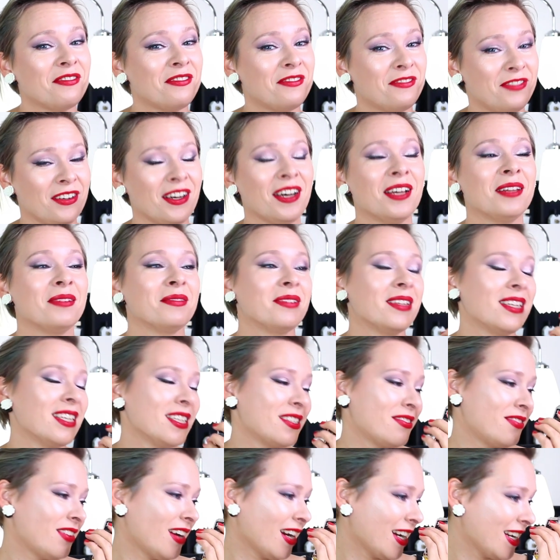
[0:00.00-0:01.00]
fun with
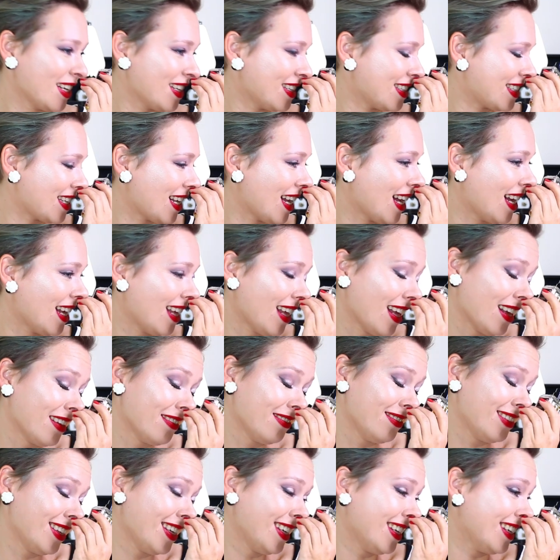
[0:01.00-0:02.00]
this fragrance. I
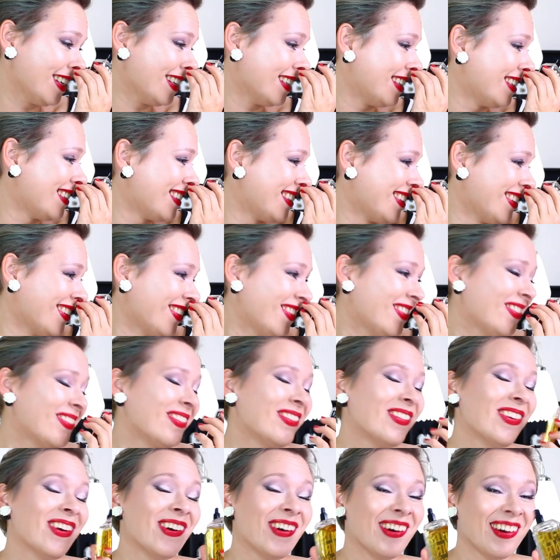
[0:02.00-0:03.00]
mean,
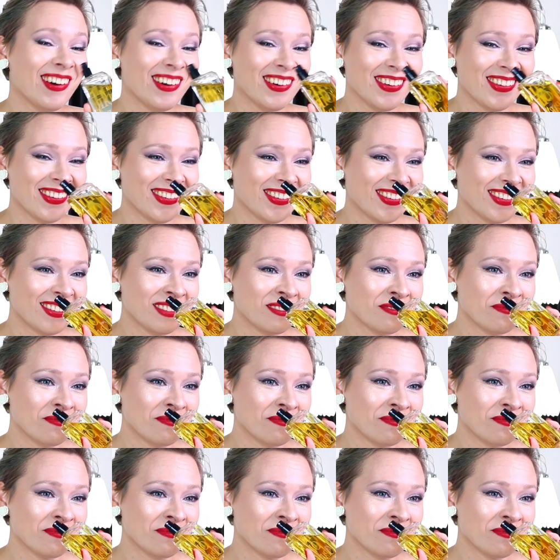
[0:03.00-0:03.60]
whoa.